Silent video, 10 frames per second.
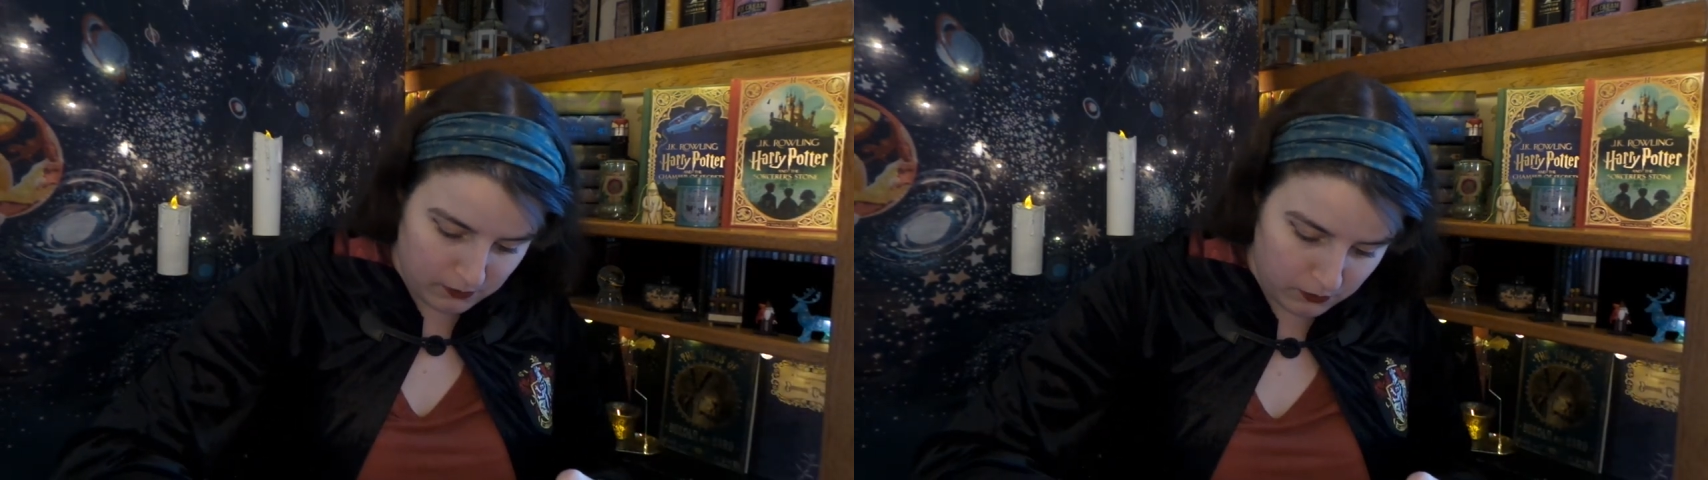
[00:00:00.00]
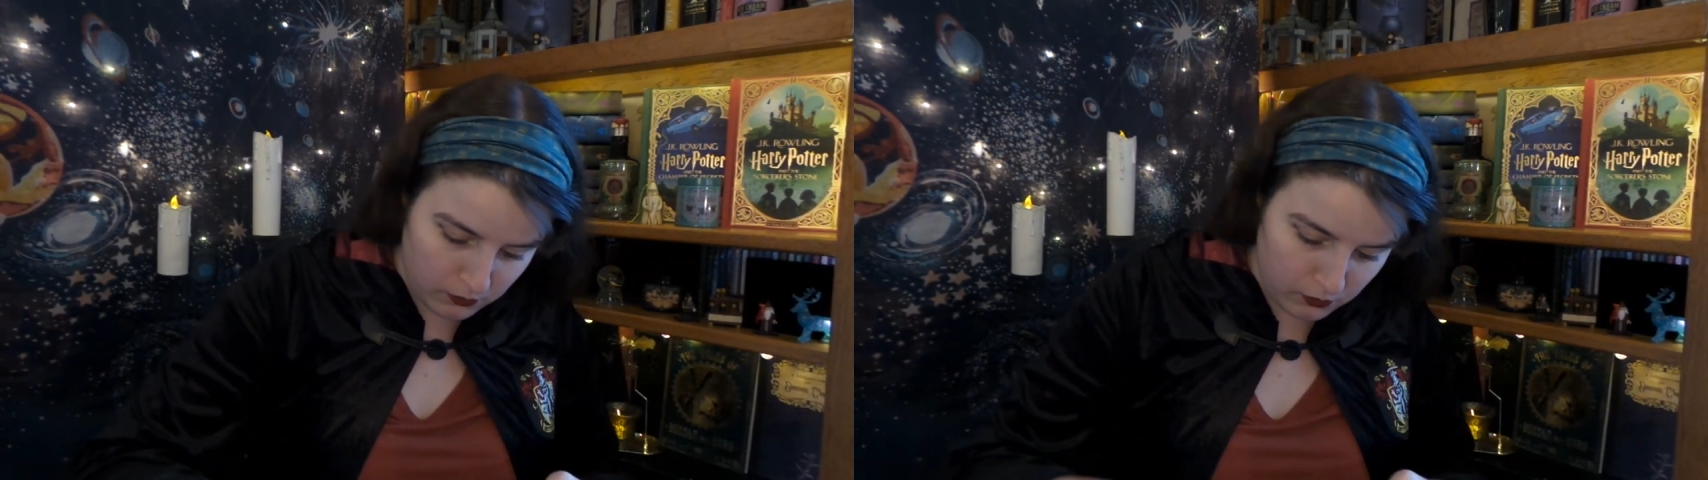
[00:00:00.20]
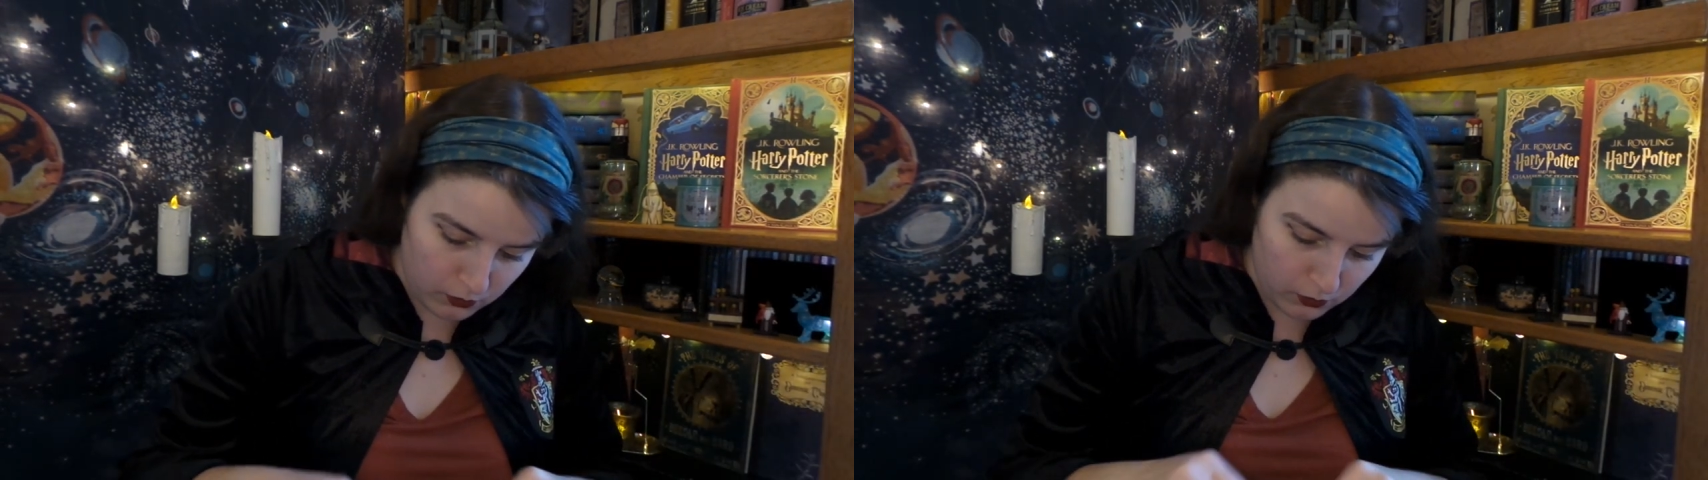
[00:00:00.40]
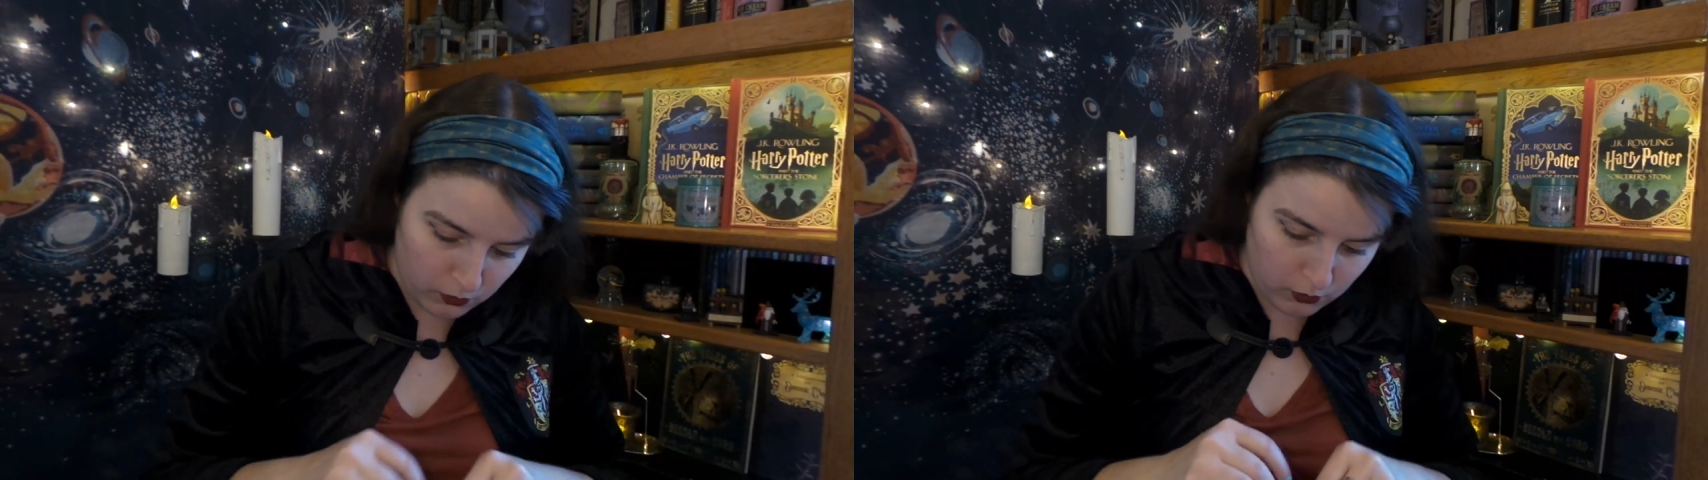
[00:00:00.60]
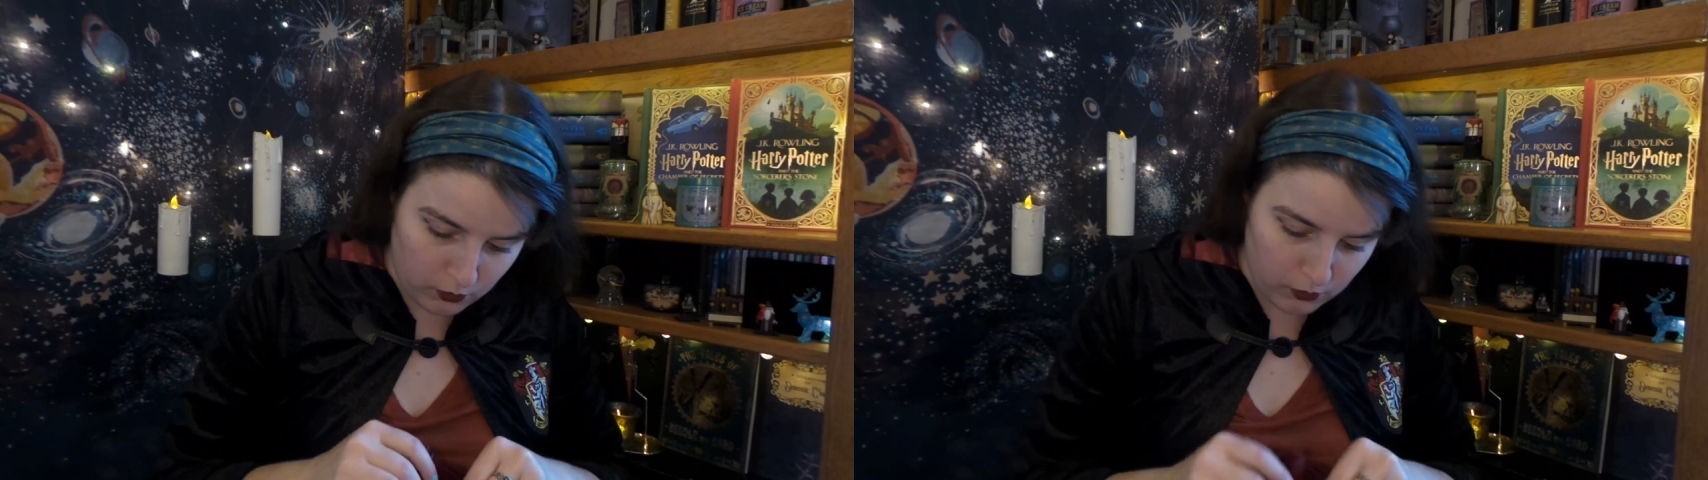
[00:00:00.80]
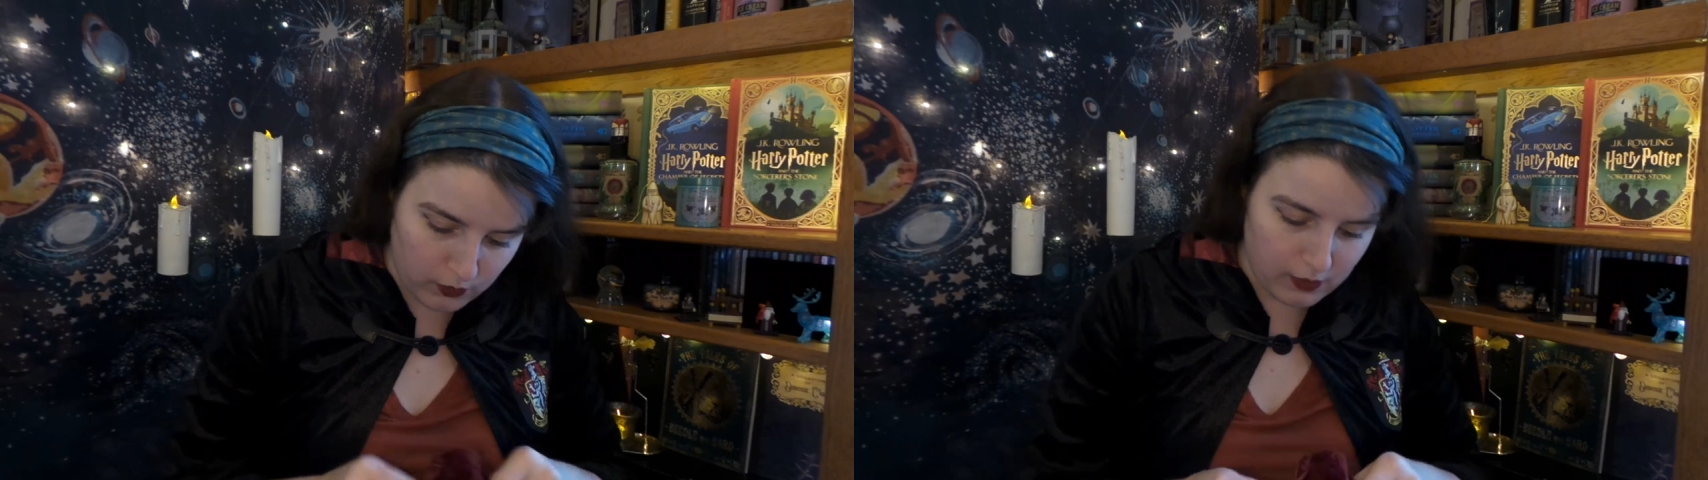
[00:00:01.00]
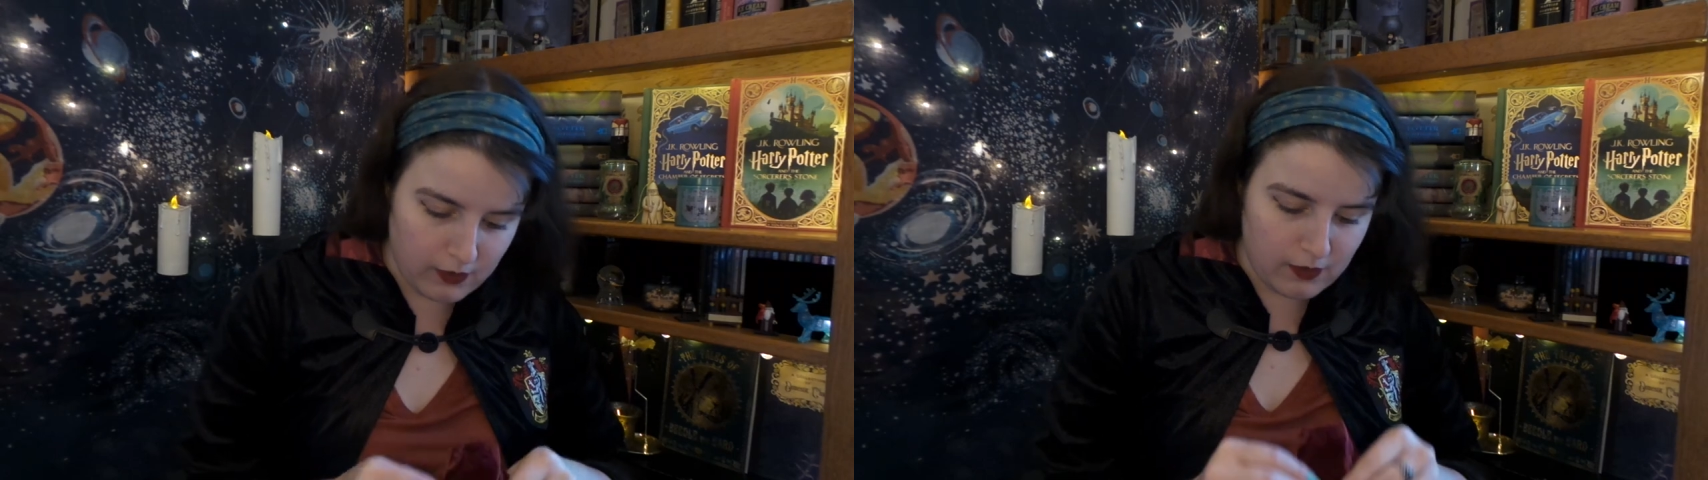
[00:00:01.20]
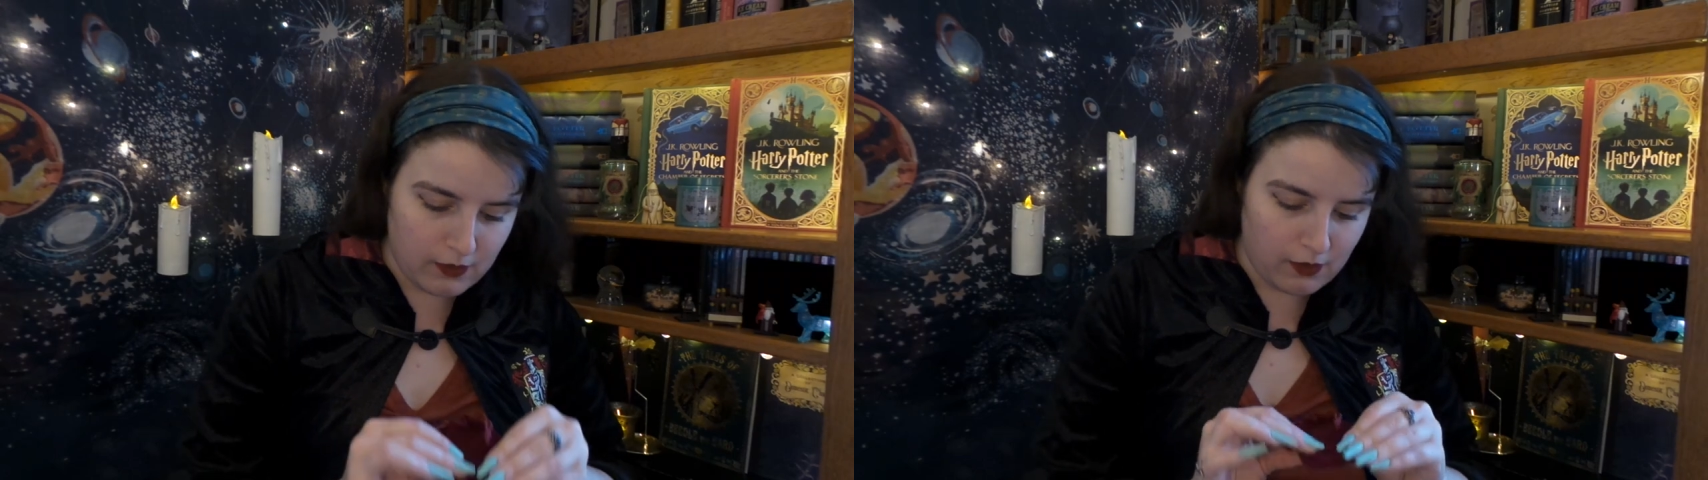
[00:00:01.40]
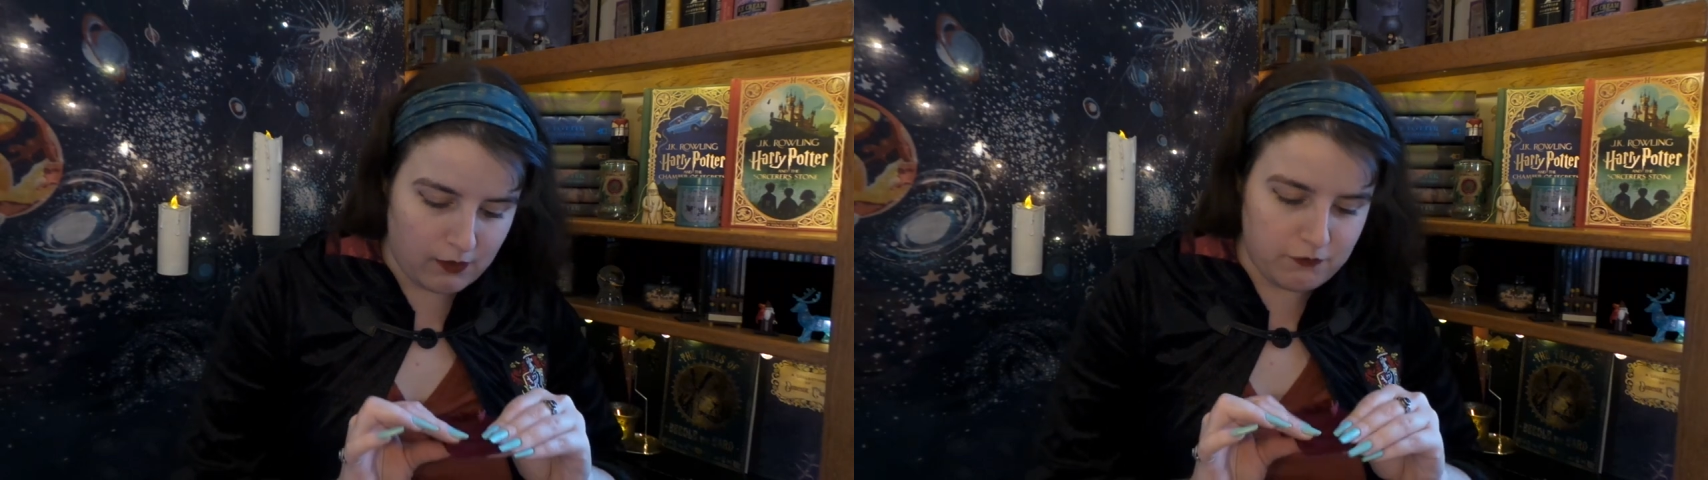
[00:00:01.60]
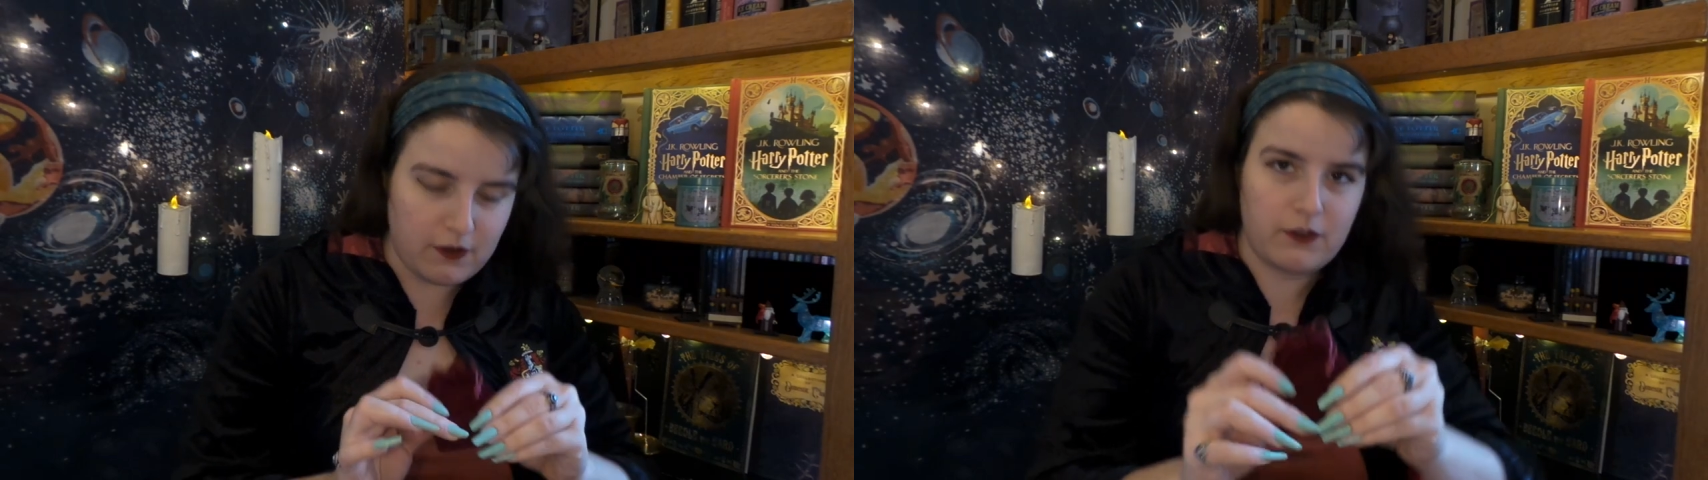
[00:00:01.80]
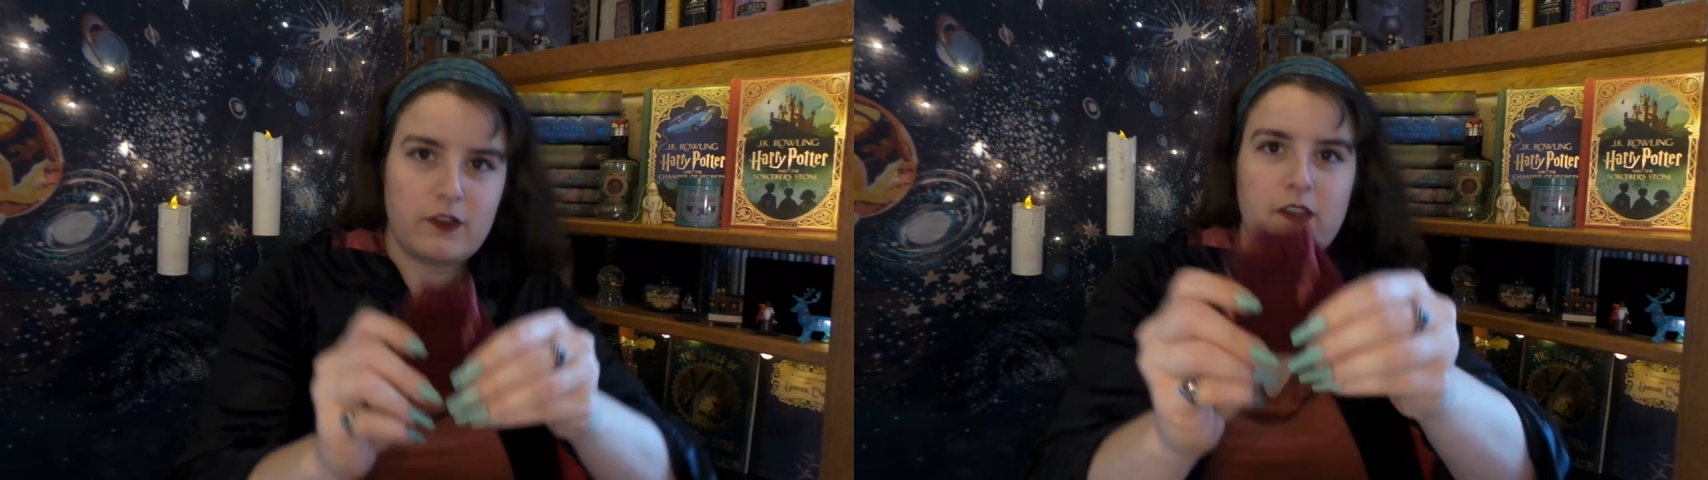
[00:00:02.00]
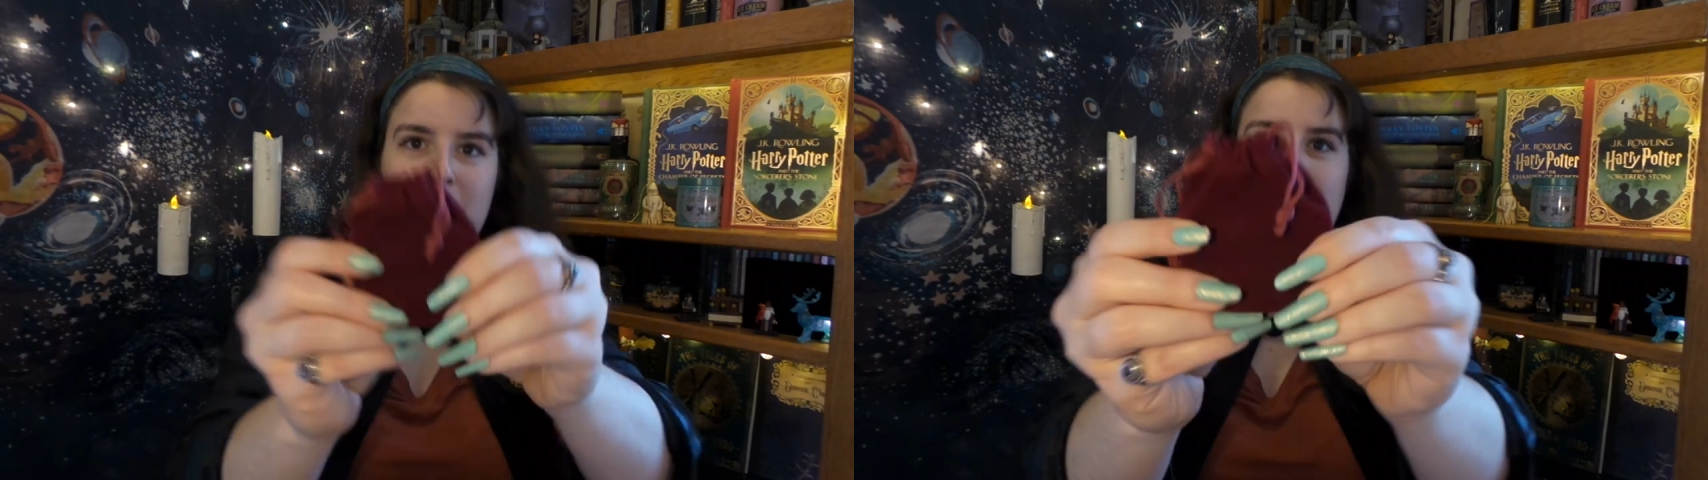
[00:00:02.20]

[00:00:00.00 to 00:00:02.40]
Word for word: Ooh, a velvety